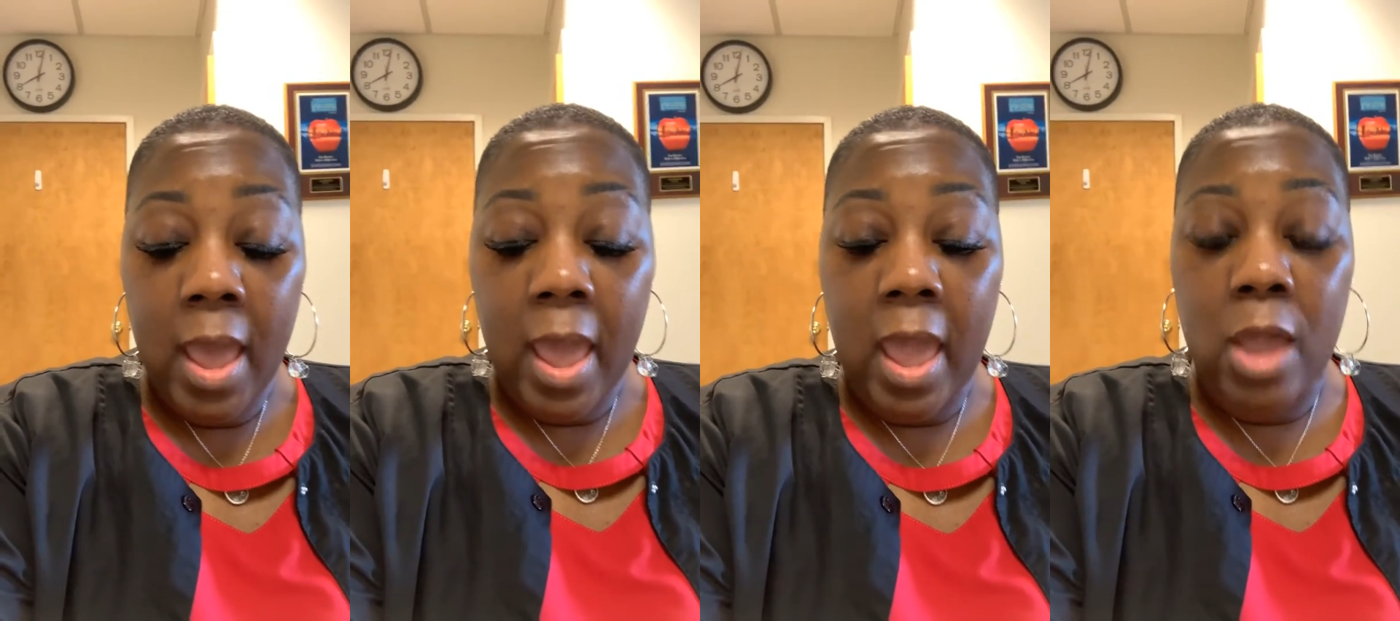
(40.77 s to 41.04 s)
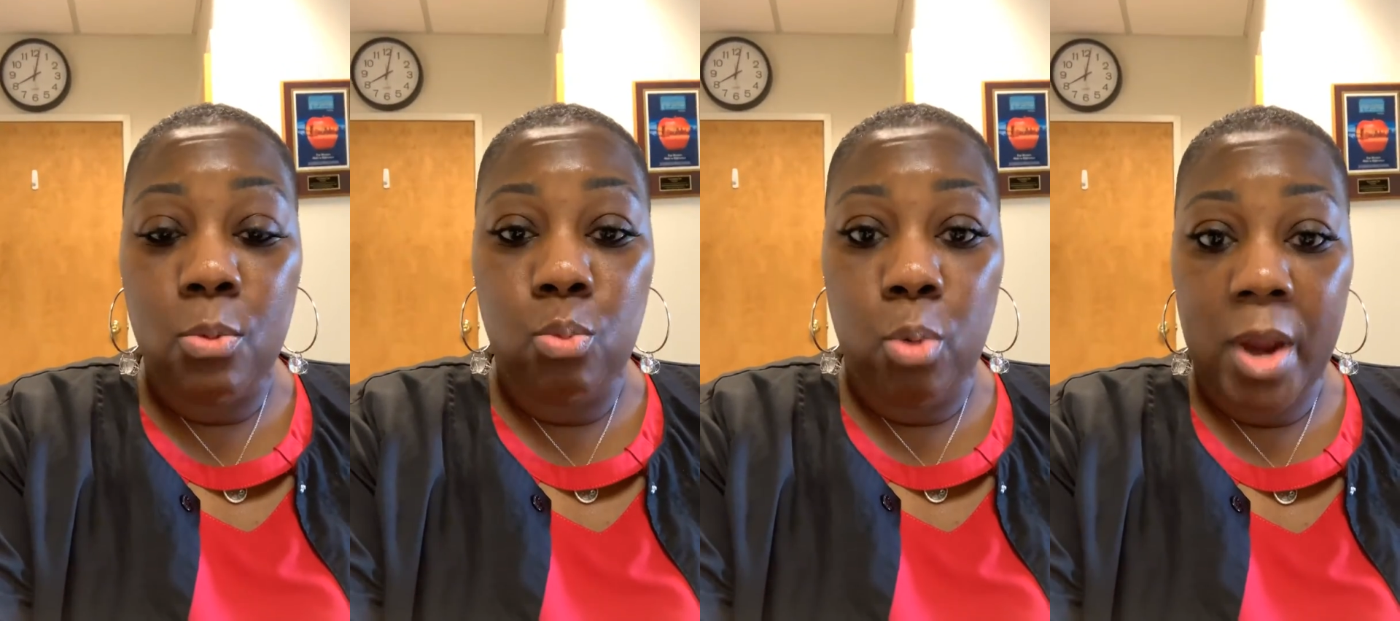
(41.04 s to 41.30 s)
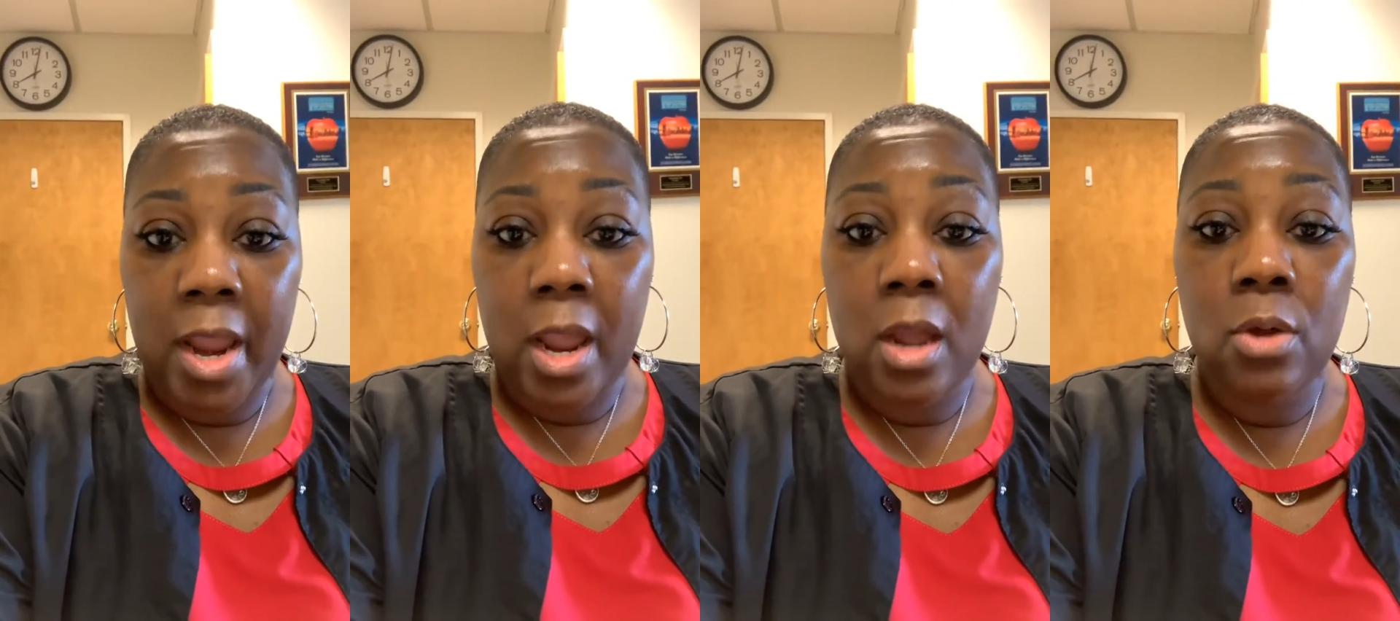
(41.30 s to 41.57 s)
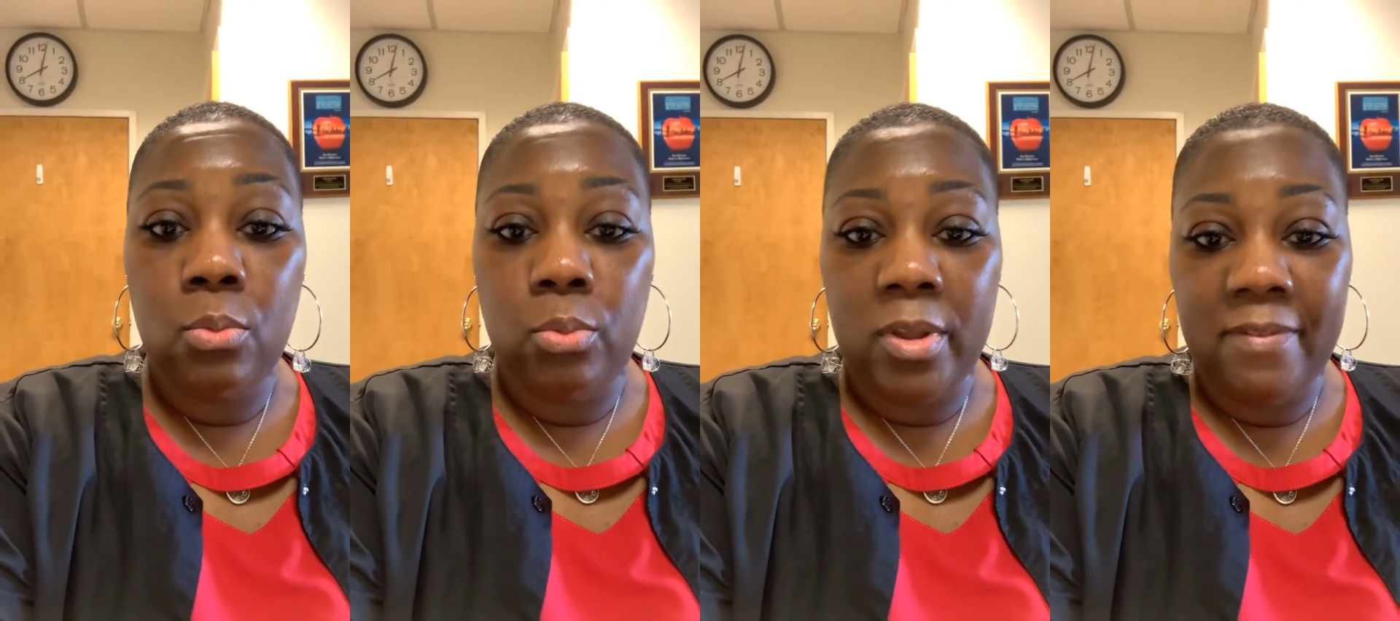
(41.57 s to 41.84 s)
and where
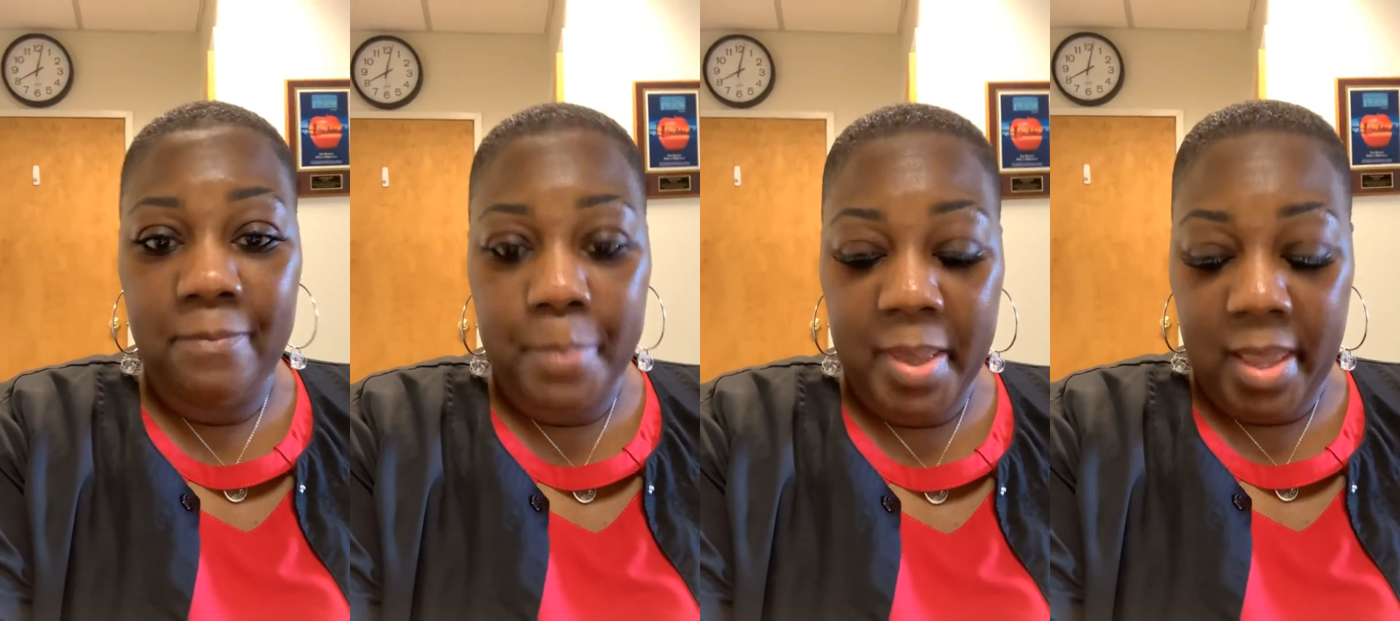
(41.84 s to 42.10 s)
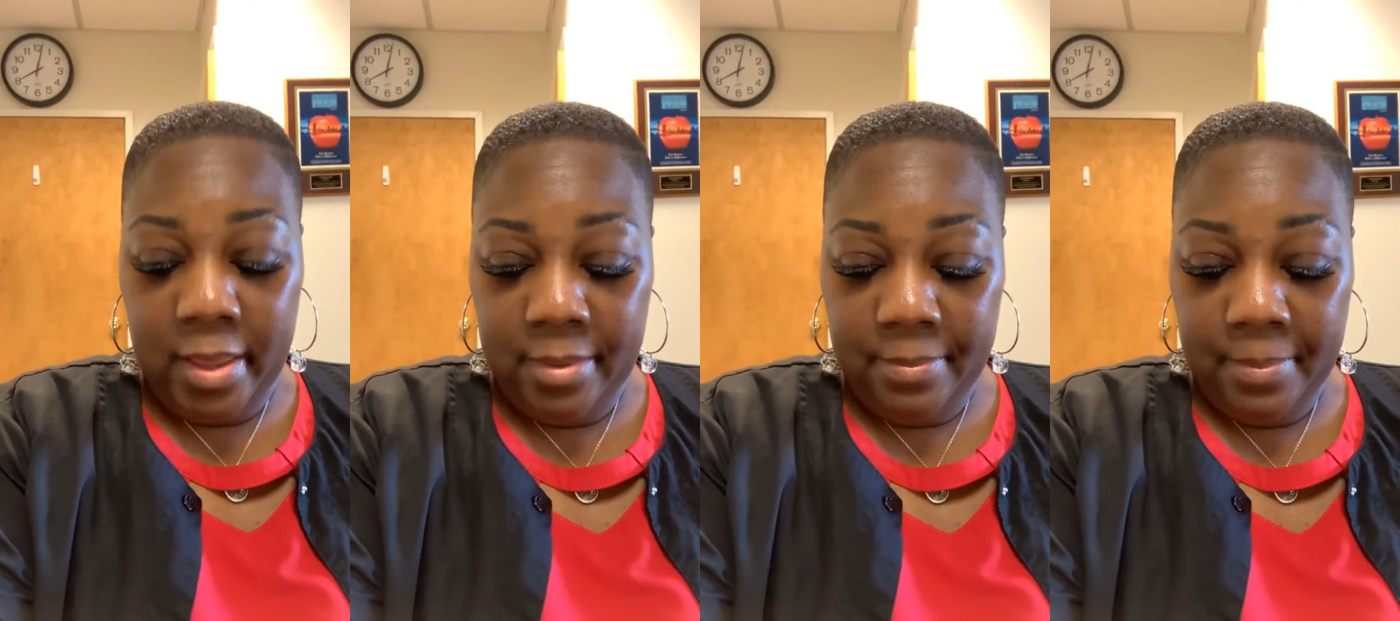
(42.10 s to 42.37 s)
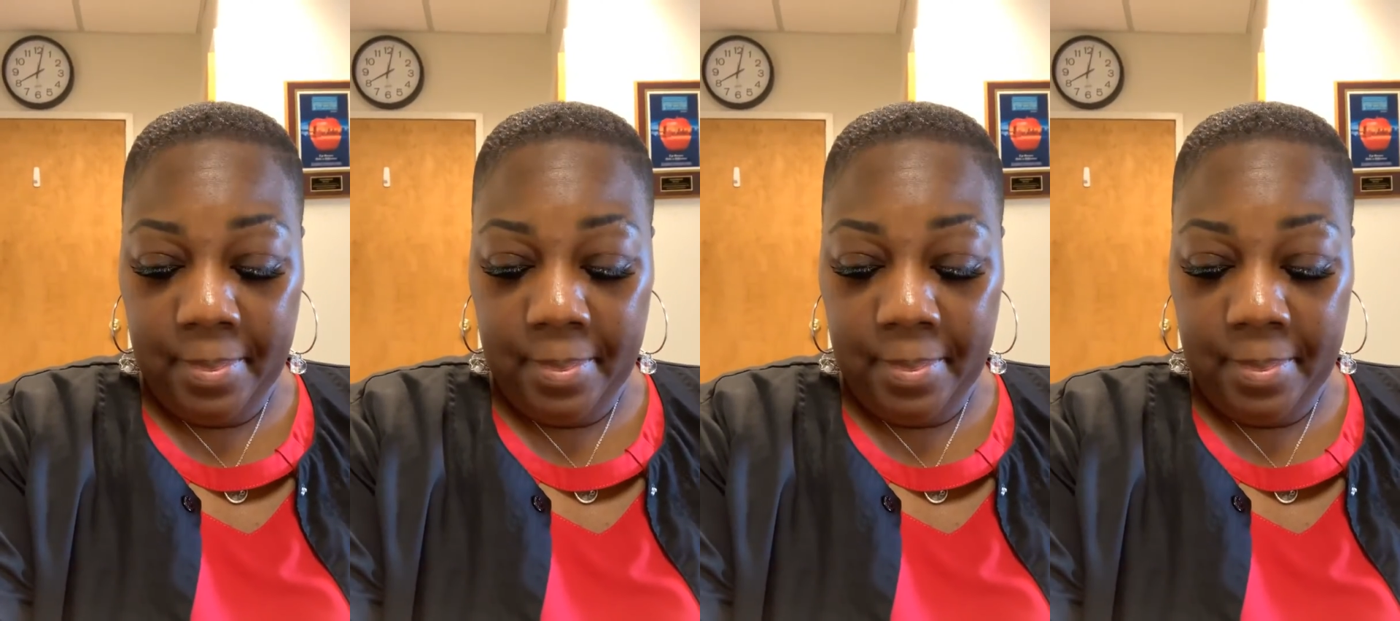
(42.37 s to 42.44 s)
we've been.